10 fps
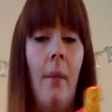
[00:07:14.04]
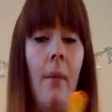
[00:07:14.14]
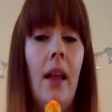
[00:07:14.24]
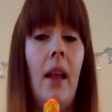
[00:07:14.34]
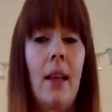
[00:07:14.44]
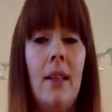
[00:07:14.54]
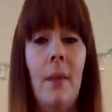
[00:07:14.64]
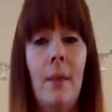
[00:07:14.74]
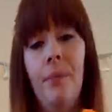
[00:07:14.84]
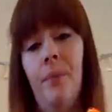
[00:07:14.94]
He likes
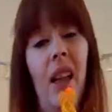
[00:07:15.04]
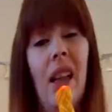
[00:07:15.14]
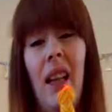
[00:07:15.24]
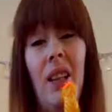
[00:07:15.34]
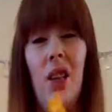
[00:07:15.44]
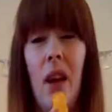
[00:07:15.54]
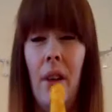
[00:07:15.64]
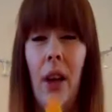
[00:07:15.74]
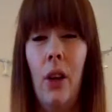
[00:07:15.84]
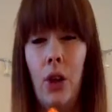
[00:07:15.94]
it. He likes to have
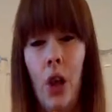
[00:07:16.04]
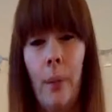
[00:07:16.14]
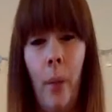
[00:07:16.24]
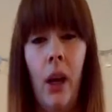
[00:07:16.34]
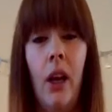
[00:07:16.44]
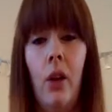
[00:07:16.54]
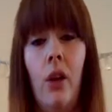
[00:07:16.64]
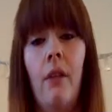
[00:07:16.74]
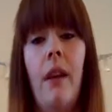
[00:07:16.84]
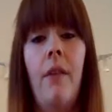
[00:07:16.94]
a little chomp on it,
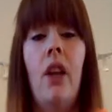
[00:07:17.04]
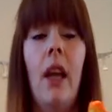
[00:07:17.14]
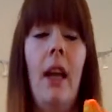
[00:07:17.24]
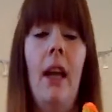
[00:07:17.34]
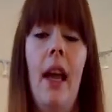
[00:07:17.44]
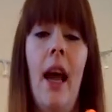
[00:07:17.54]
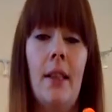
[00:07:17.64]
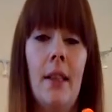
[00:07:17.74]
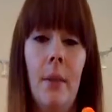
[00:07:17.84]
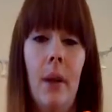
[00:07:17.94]
or even he
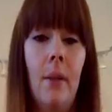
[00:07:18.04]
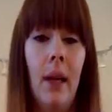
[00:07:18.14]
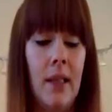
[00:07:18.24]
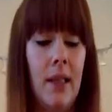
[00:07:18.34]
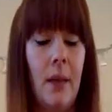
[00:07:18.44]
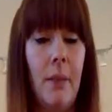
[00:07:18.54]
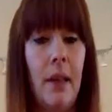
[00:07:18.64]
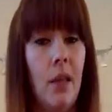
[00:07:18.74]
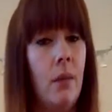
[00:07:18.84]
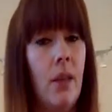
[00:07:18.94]
has it with him when he's
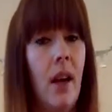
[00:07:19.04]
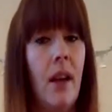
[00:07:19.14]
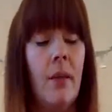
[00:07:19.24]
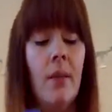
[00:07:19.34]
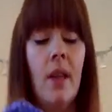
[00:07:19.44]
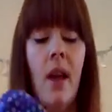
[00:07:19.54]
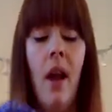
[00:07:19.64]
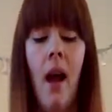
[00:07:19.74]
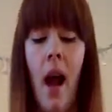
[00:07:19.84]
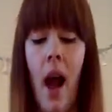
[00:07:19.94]
sleeping sometimes.
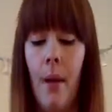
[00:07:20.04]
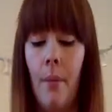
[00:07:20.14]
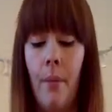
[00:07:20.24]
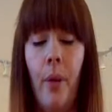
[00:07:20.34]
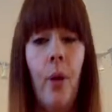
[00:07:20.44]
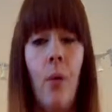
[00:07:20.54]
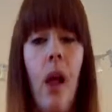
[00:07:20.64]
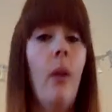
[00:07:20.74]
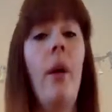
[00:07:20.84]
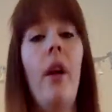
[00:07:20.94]
But they're
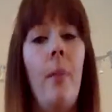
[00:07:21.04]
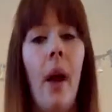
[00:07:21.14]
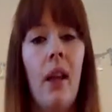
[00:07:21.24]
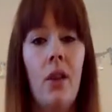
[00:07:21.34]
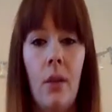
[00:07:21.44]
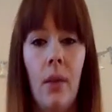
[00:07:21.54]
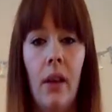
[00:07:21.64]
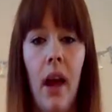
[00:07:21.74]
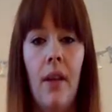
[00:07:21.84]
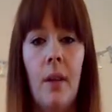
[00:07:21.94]
well worth buying something
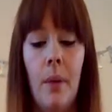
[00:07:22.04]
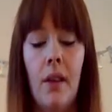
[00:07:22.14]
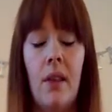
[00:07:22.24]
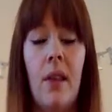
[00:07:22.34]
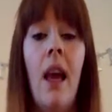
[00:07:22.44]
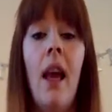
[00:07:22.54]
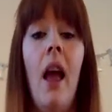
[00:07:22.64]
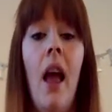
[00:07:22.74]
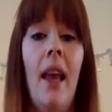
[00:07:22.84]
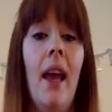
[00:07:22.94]
like this, because
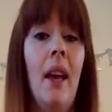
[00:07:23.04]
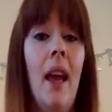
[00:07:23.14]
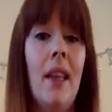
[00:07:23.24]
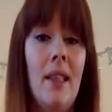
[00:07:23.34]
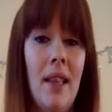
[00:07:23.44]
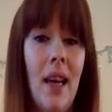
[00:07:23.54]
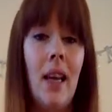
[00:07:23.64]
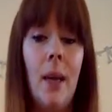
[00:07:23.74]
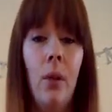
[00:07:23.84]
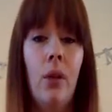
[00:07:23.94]
again, it's a
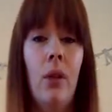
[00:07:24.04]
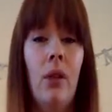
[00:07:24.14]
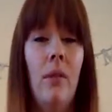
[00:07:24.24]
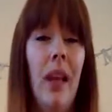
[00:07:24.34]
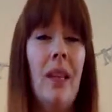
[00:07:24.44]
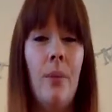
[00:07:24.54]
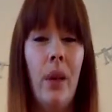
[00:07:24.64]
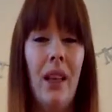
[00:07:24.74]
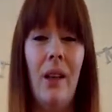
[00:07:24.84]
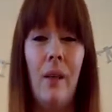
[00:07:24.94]
teddy, but it's
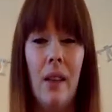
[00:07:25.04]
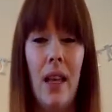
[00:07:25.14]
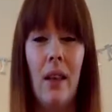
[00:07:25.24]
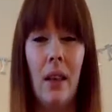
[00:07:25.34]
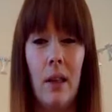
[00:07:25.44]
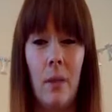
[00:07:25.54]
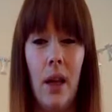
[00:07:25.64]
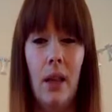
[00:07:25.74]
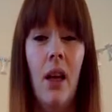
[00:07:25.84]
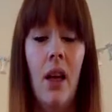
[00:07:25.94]
brilliant for teething as
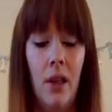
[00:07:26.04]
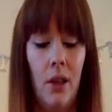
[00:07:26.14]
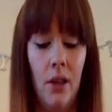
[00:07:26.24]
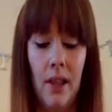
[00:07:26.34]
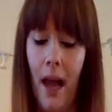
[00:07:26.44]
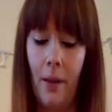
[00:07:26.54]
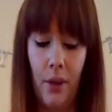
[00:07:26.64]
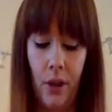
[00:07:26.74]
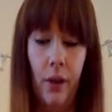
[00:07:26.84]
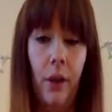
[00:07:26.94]
well. So it's
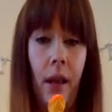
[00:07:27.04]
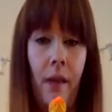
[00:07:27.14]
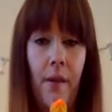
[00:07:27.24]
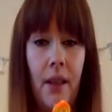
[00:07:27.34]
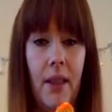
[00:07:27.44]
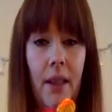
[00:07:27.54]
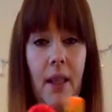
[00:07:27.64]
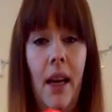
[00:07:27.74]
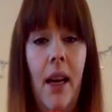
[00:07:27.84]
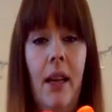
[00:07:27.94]
absolutely
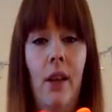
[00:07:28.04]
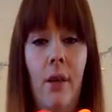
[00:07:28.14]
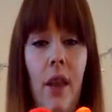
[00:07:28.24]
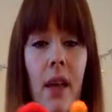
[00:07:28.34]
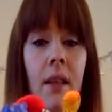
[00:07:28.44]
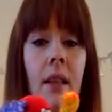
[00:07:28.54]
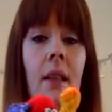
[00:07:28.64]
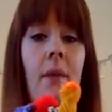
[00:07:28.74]
fantastic, and I love this.